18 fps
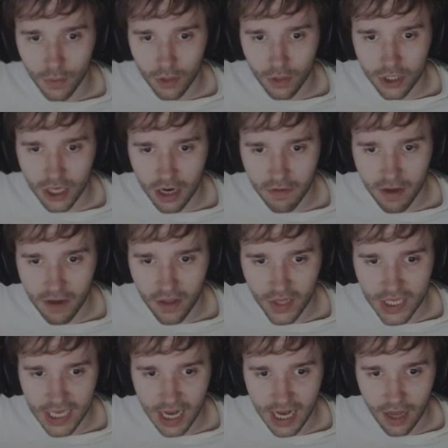Watch out
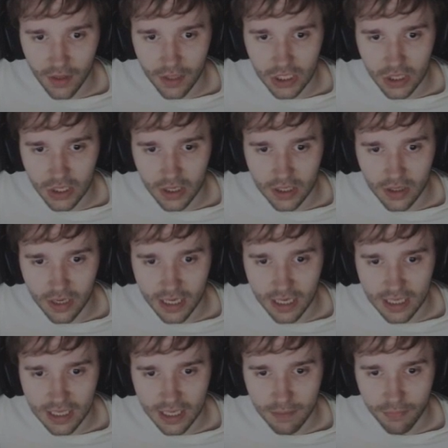around the town. The Sonic dot
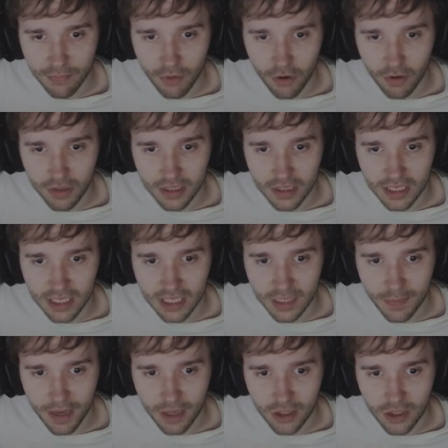E X E broke
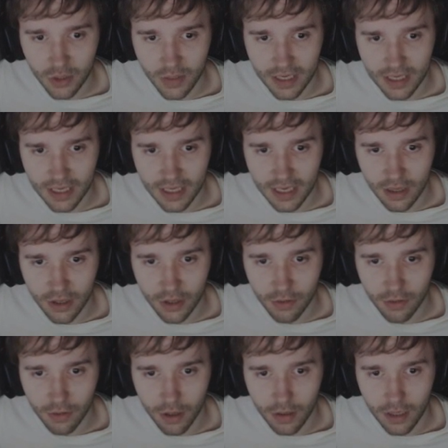Dee's spell so he can kill
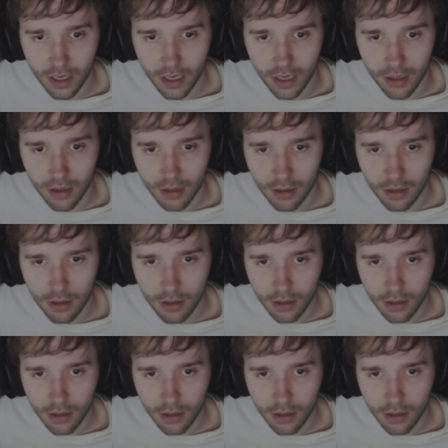you. Okay.